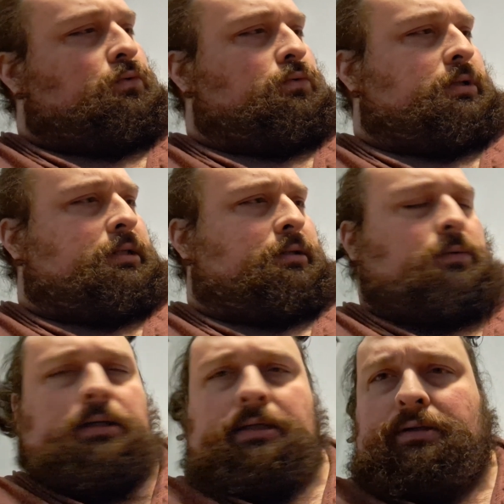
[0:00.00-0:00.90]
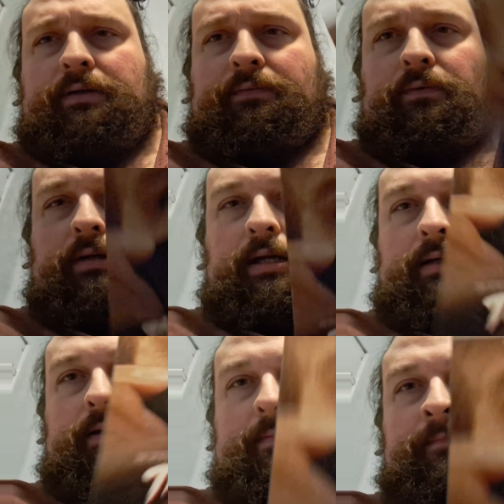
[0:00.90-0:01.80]
Ooh, this one actually is
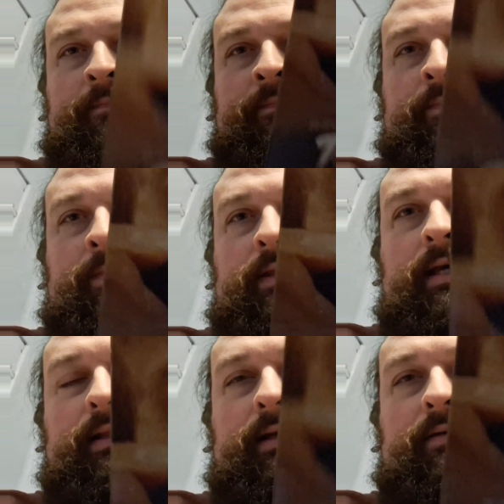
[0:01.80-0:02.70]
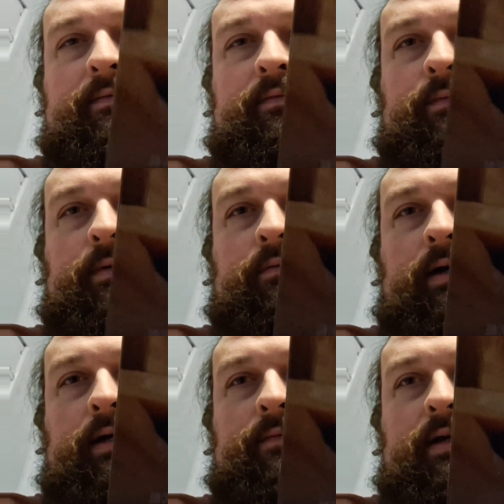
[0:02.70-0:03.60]
4K. They Live with
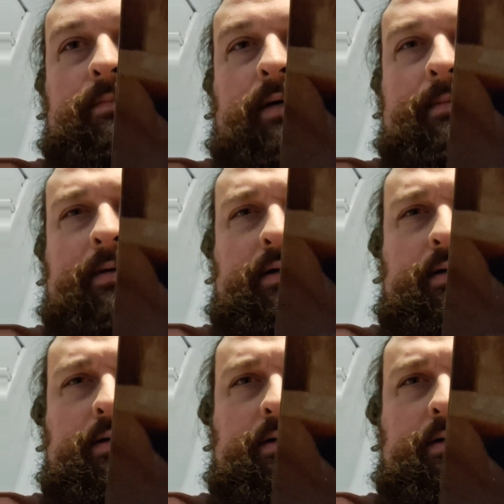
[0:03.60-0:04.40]
Roddy Piper.